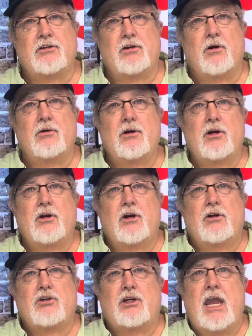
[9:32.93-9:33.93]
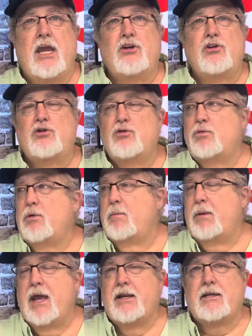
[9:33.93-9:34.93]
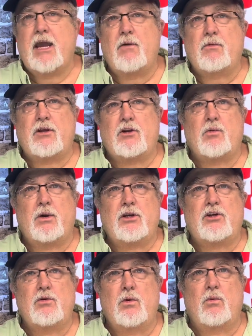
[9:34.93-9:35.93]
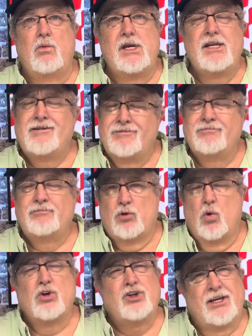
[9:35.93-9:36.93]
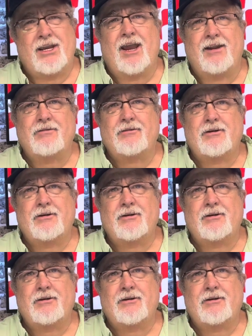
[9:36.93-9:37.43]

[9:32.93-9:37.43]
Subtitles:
So can you shoot a bad guy with a .22 and win? Of course you can.